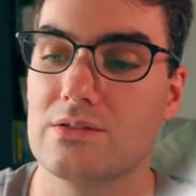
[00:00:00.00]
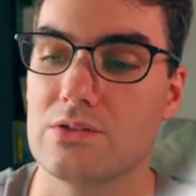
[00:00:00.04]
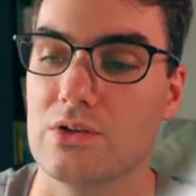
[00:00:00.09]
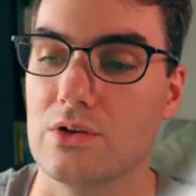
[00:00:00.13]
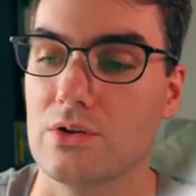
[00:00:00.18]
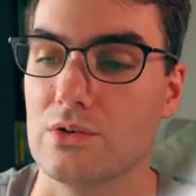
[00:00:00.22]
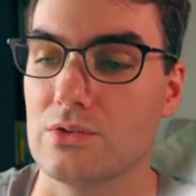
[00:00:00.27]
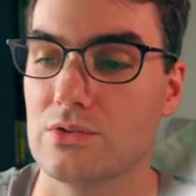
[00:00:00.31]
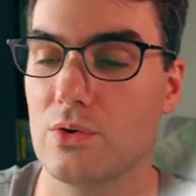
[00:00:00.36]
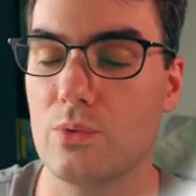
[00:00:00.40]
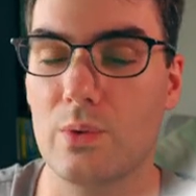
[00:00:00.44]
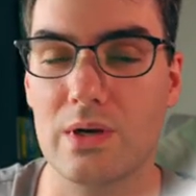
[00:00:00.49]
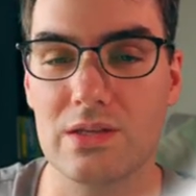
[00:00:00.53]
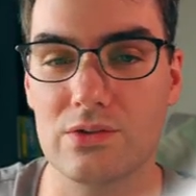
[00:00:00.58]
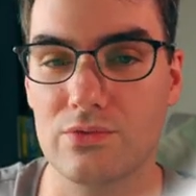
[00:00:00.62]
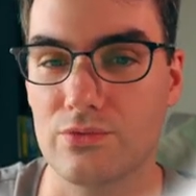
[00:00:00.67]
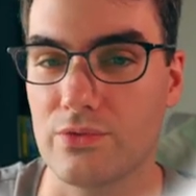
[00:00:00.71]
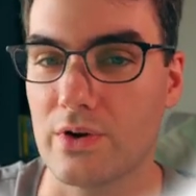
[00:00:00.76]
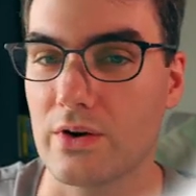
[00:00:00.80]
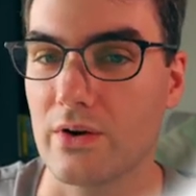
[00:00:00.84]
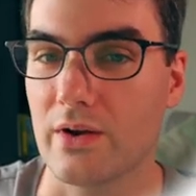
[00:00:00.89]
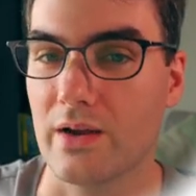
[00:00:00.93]
So it's always
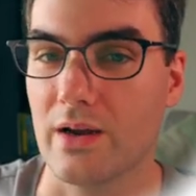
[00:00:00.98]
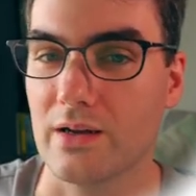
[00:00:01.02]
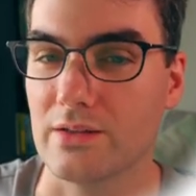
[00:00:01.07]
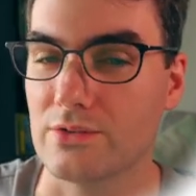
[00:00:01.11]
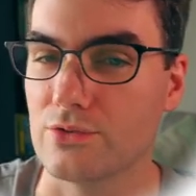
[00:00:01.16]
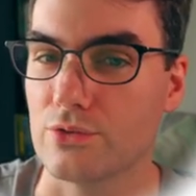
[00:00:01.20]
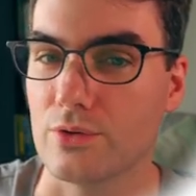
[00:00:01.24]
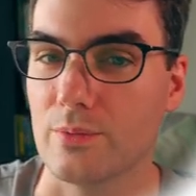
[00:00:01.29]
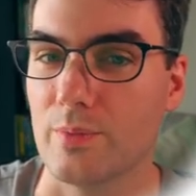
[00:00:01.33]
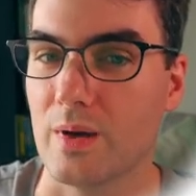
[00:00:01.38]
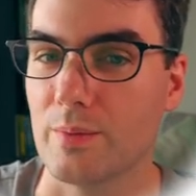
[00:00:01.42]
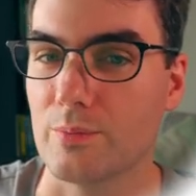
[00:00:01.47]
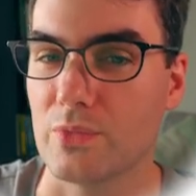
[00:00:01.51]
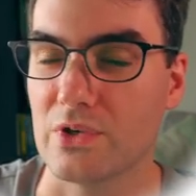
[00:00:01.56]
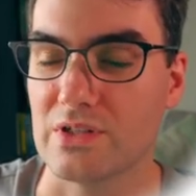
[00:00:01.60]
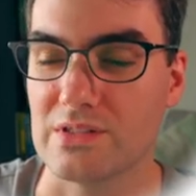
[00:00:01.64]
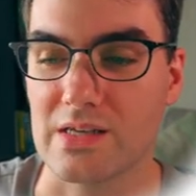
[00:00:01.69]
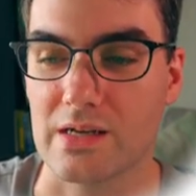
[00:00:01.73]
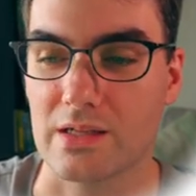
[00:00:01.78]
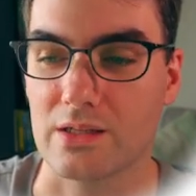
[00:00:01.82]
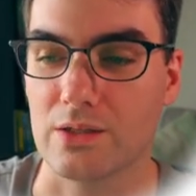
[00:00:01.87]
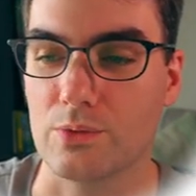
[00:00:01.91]
very hard to remember
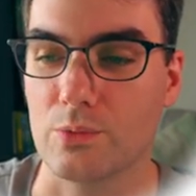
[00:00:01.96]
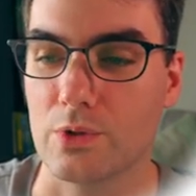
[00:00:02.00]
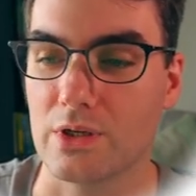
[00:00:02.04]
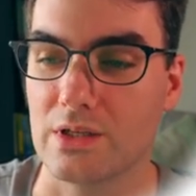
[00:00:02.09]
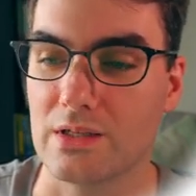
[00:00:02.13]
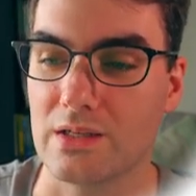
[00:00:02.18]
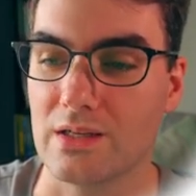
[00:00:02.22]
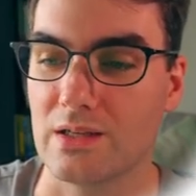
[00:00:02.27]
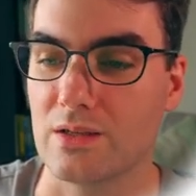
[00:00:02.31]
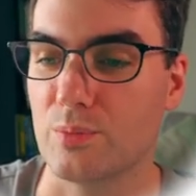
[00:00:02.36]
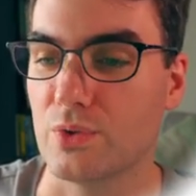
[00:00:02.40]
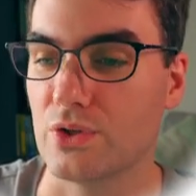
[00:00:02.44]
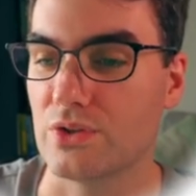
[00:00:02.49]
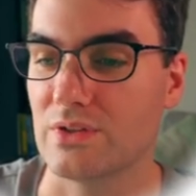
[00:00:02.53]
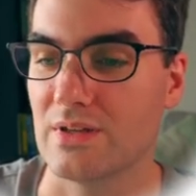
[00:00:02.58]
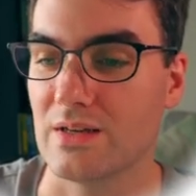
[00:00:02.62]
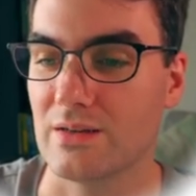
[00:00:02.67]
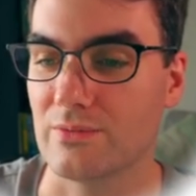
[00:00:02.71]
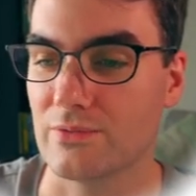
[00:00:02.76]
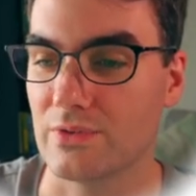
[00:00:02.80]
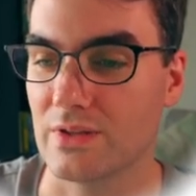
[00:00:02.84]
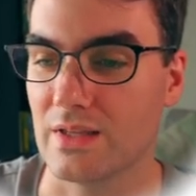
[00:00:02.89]
exactly what you need to put
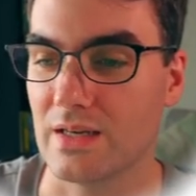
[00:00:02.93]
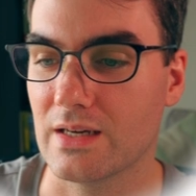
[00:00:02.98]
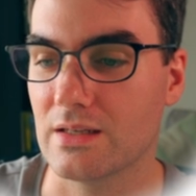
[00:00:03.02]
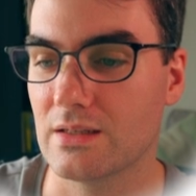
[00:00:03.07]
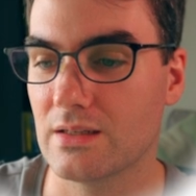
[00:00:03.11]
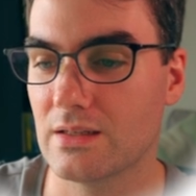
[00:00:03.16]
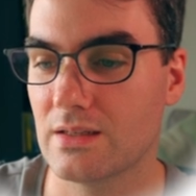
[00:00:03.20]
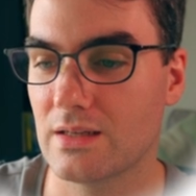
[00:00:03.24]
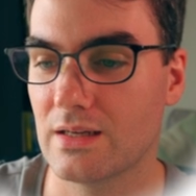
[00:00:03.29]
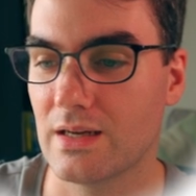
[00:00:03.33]
down for that.